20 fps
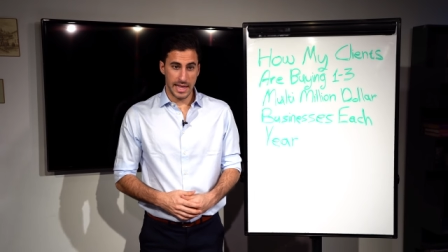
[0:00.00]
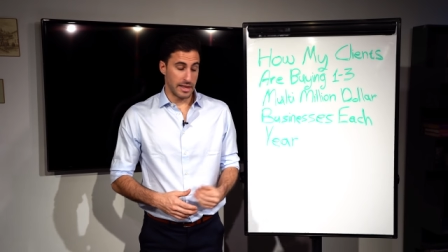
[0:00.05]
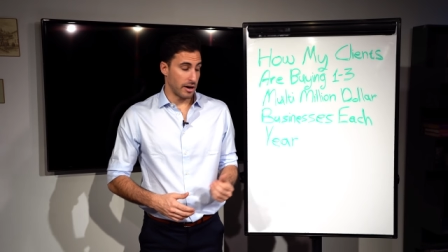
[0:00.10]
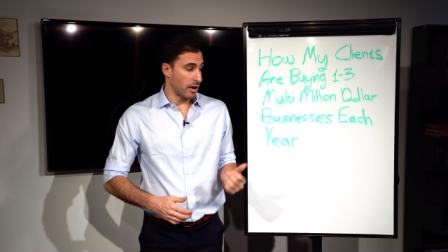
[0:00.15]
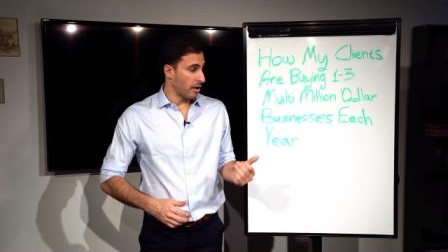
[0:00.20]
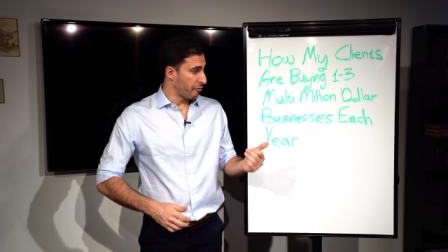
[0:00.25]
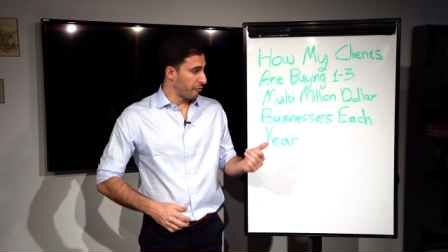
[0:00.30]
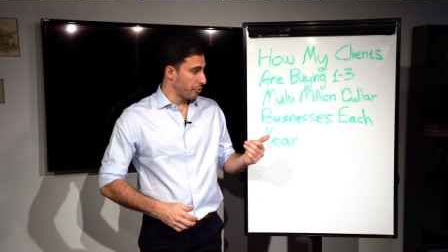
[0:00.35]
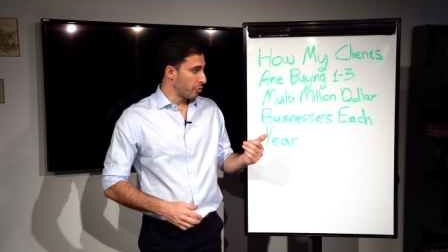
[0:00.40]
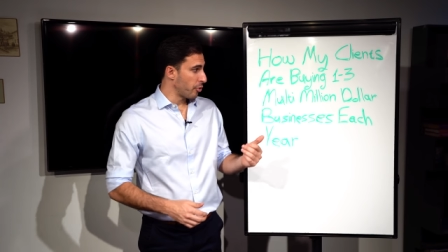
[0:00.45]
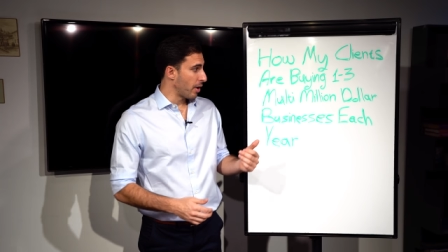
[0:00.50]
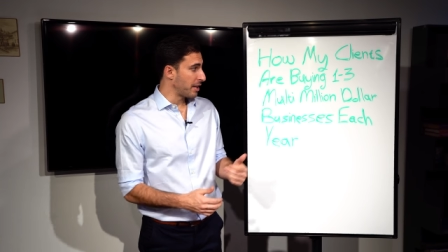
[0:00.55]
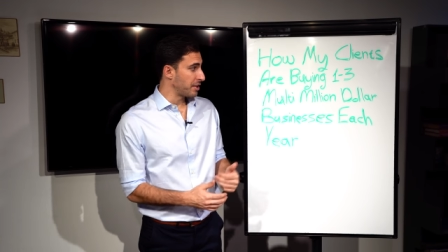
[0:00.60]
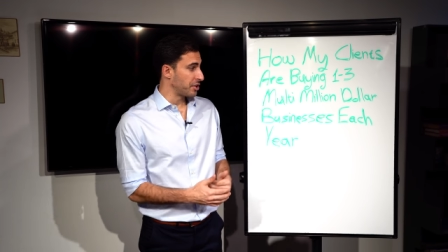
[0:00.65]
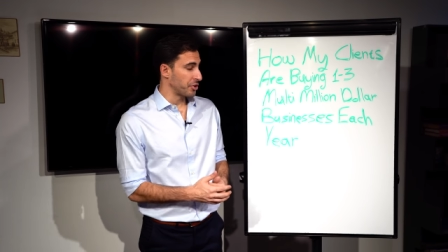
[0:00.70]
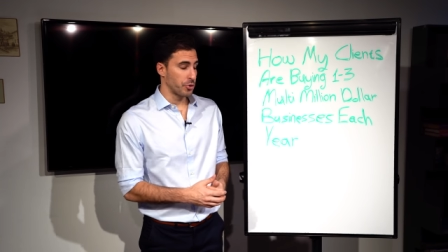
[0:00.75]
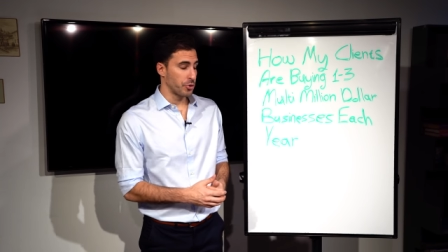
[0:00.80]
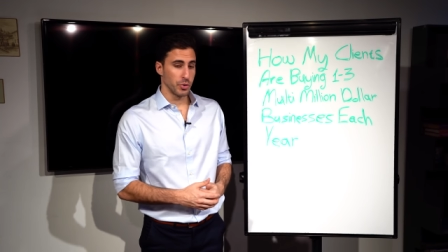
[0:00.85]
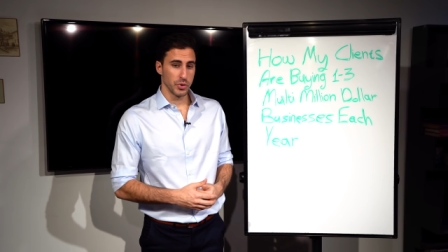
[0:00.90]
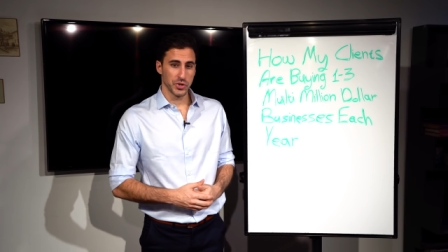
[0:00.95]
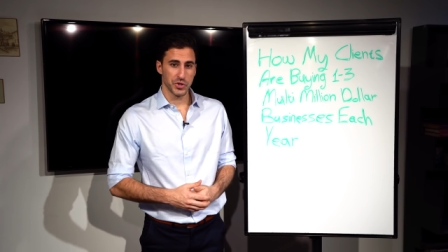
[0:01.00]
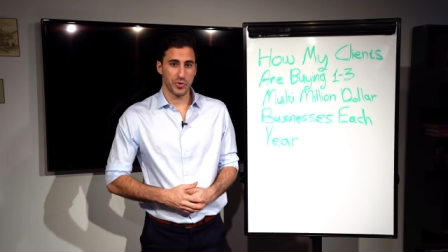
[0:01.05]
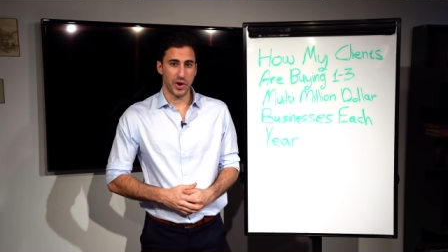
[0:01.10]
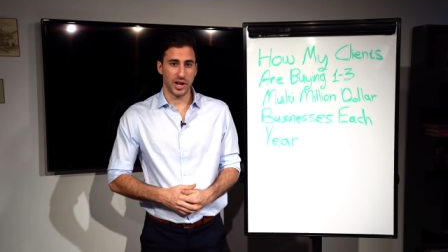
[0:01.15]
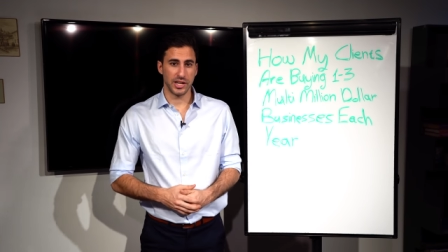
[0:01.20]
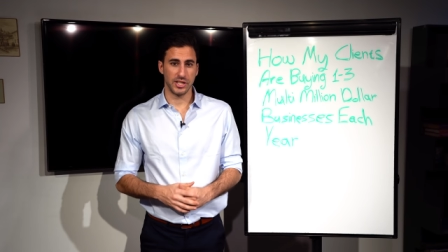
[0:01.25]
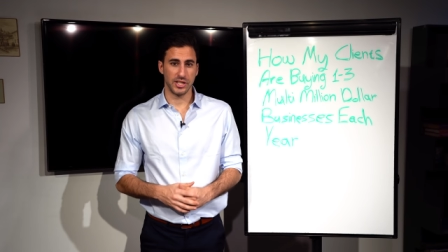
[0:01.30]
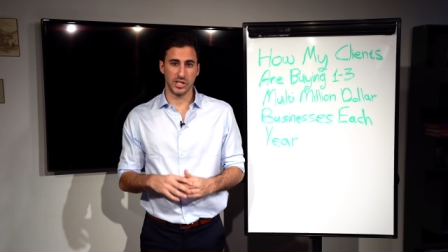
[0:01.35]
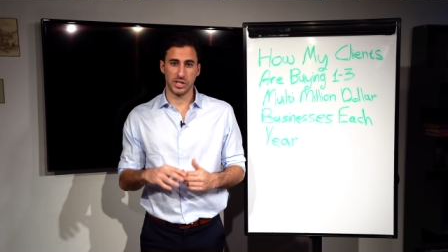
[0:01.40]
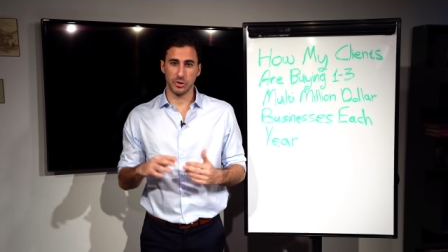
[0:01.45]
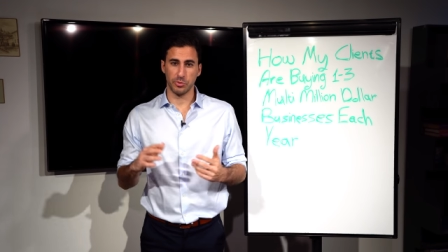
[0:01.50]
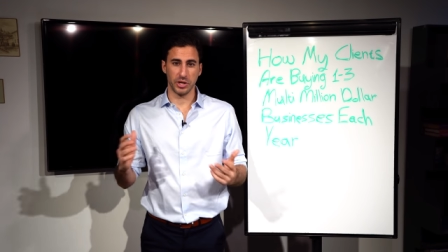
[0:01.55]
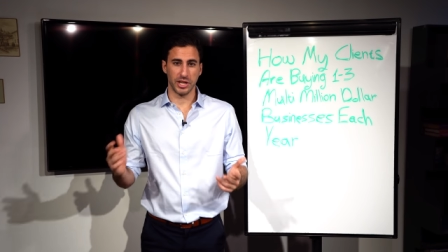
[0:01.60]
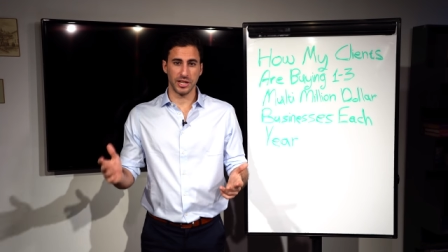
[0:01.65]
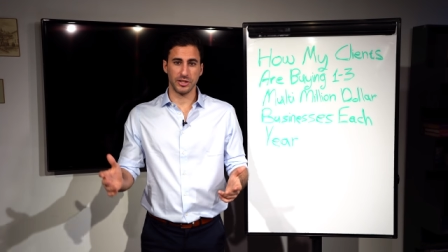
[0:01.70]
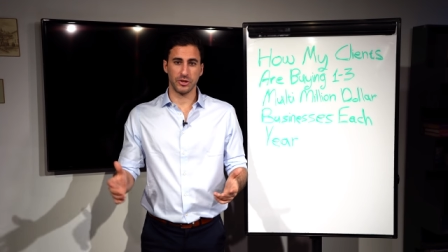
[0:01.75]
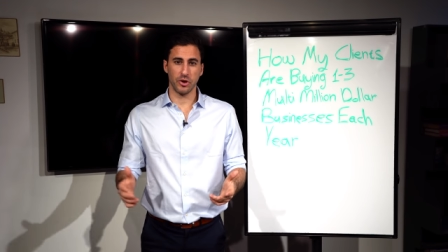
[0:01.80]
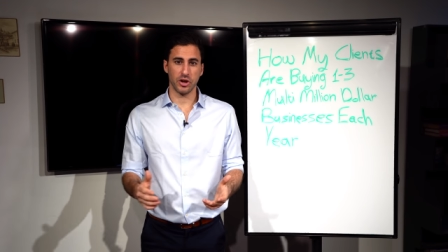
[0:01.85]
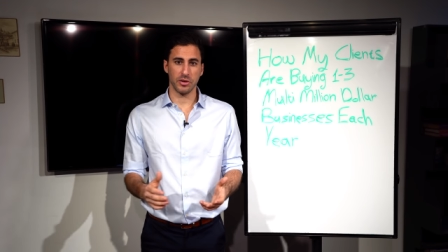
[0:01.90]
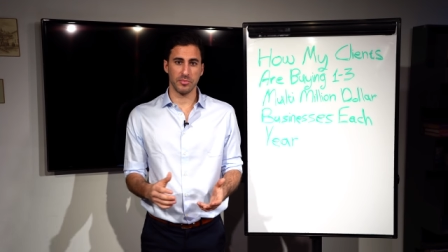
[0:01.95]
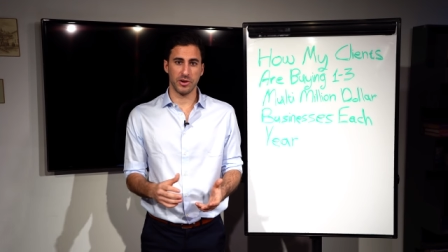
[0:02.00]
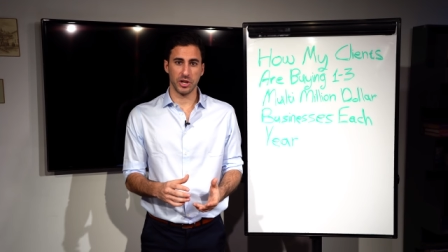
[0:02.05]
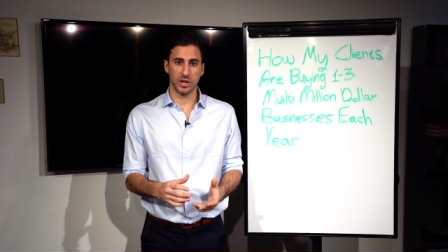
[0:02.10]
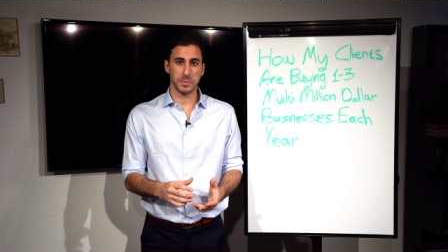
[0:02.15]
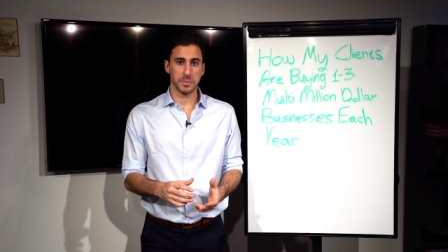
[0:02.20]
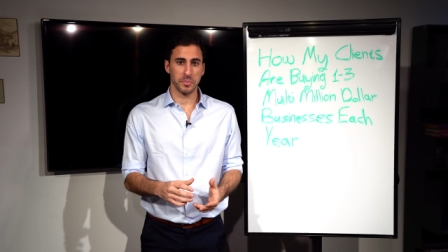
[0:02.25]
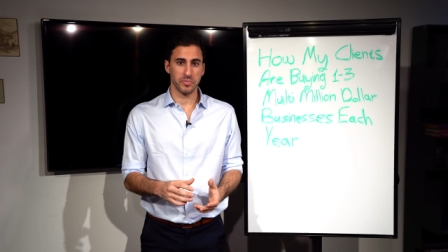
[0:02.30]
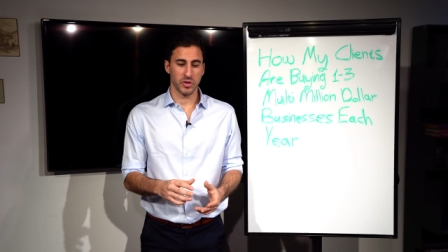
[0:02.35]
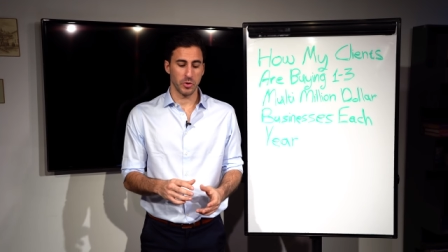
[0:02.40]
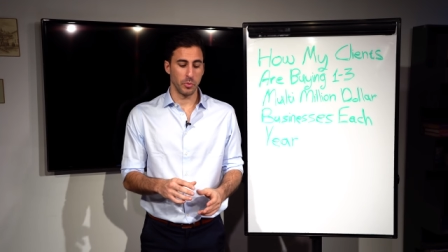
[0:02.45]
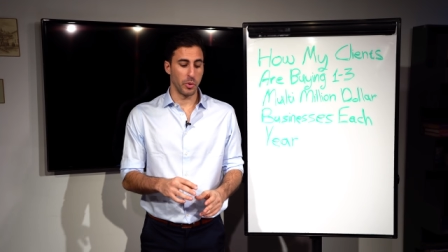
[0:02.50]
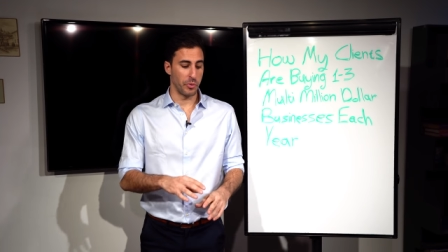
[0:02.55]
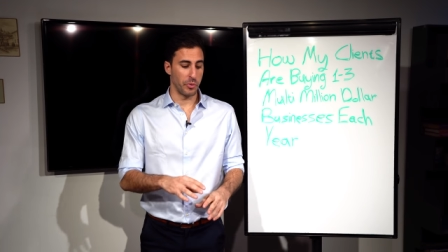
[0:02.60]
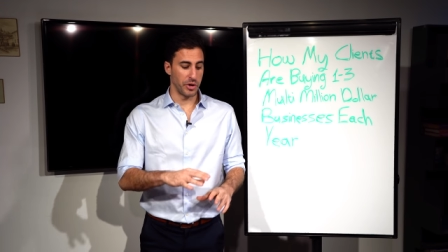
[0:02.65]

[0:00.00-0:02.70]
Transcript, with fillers: And there are a few other cool strategies that we can talk about